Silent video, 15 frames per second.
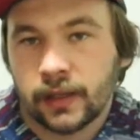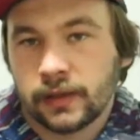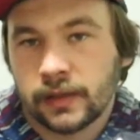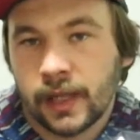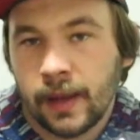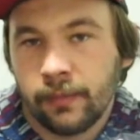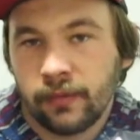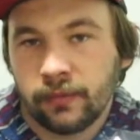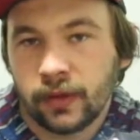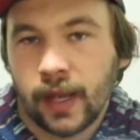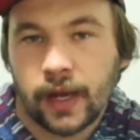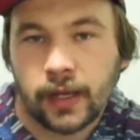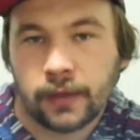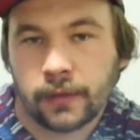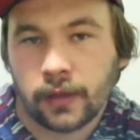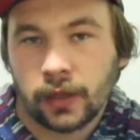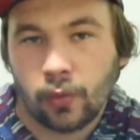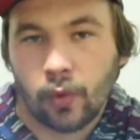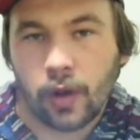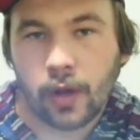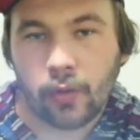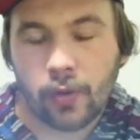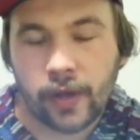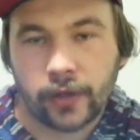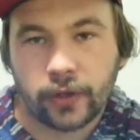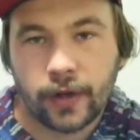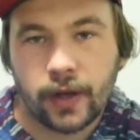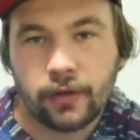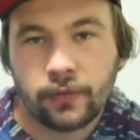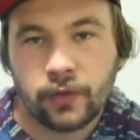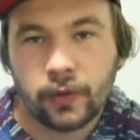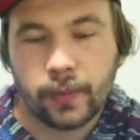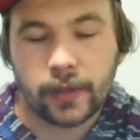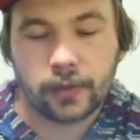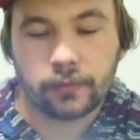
type of lighting that you want while you're out filming.